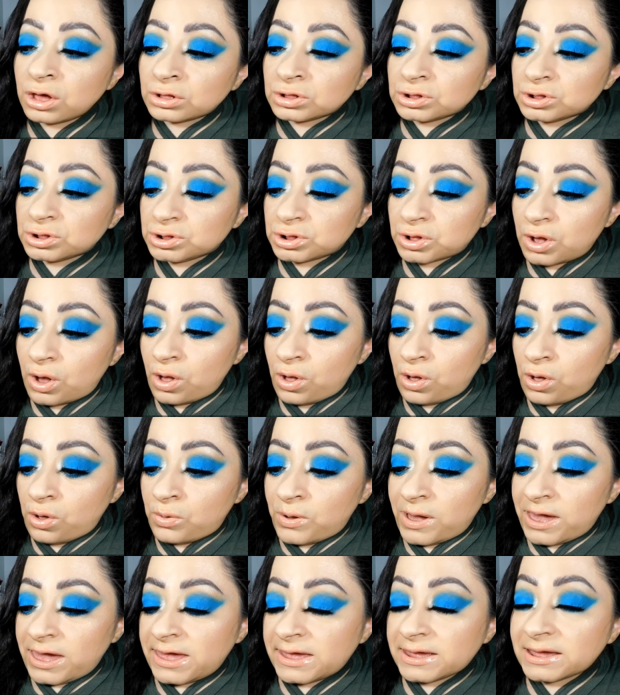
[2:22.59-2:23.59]

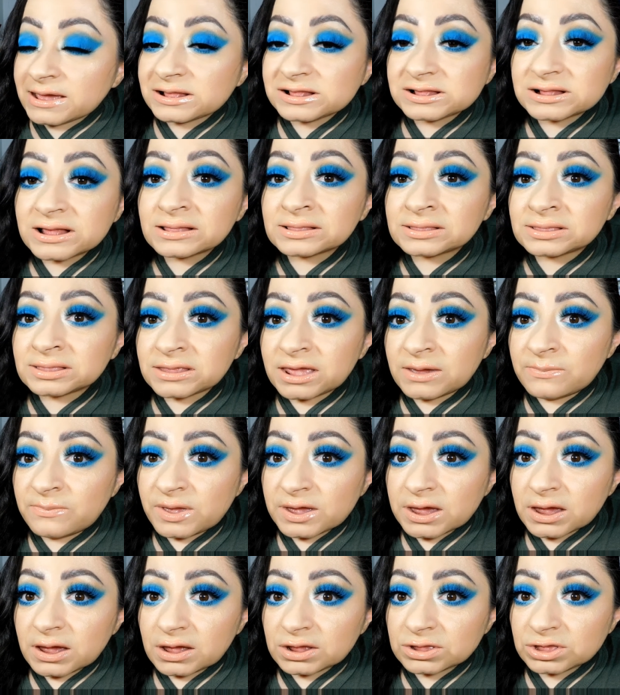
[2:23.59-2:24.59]
So it is a
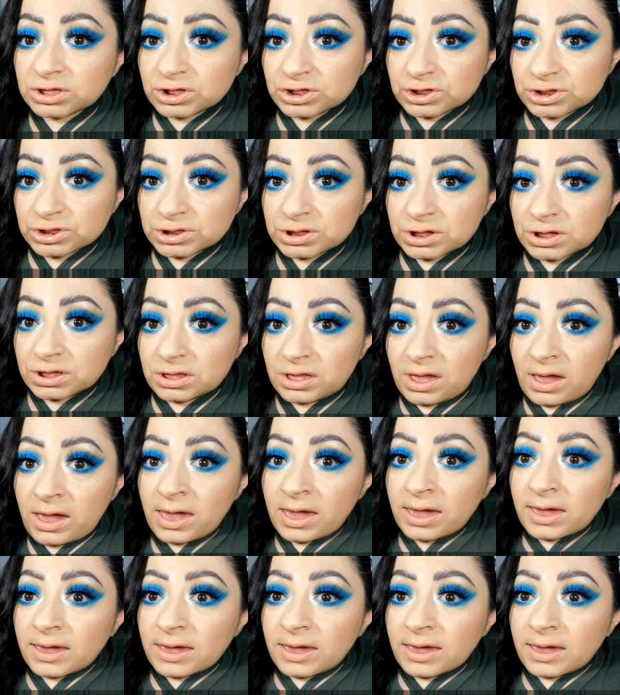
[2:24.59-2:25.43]
limited edition.